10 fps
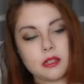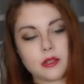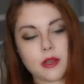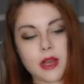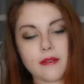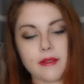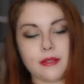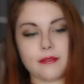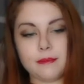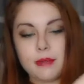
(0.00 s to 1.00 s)
so you have
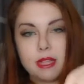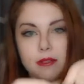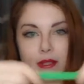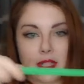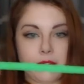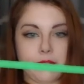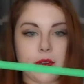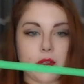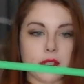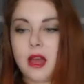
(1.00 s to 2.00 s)
this nice neat
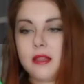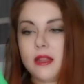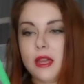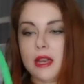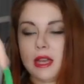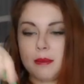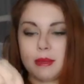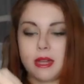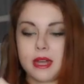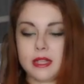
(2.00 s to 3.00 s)
fold. And then I
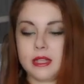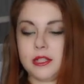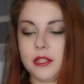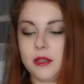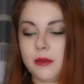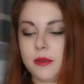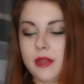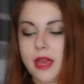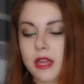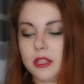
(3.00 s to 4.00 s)
applied it to
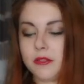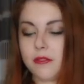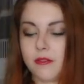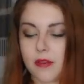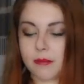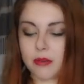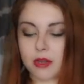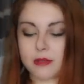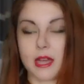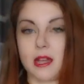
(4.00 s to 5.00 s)
the edge of the
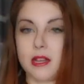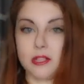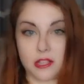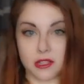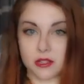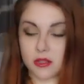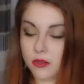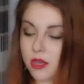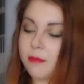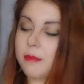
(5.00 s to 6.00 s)
fabric that I just
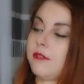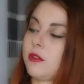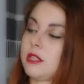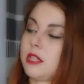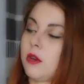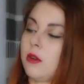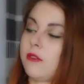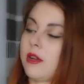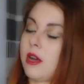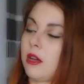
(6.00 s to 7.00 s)
sewn up, folded it
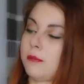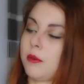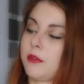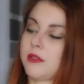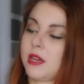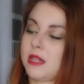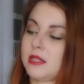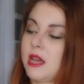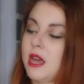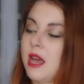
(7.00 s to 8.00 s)
over on both sides
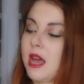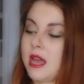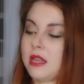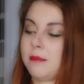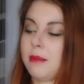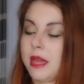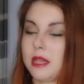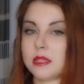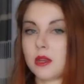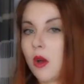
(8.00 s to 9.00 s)
and then
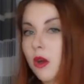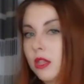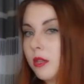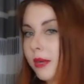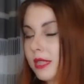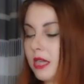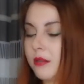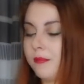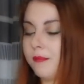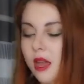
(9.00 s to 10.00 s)
pinned all the way
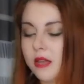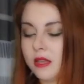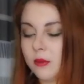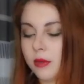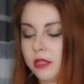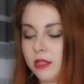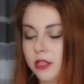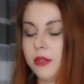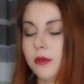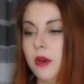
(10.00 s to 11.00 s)
down. And then when
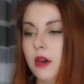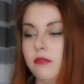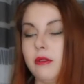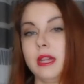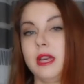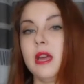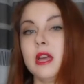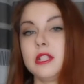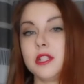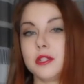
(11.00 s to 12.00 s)
you are ready
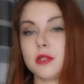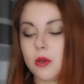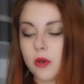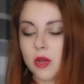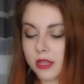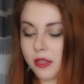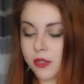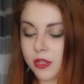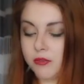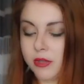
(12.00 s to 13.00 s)
to sew, you
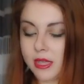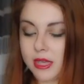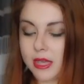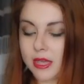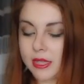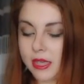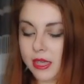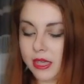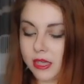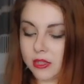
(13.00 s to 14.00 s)
just really
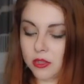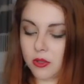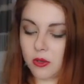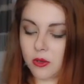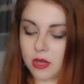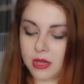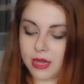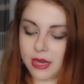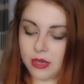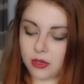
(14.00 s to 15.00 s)
neatly sew a
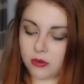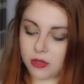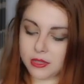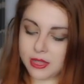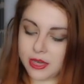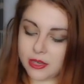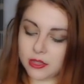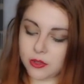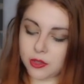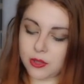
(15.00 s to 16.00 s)
line across here
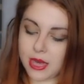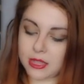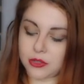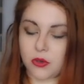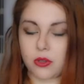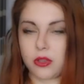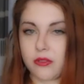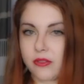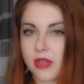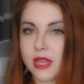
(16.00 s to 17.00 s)
so you catch all
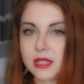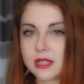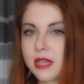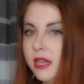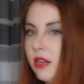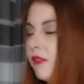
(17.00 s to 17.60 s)
of the inside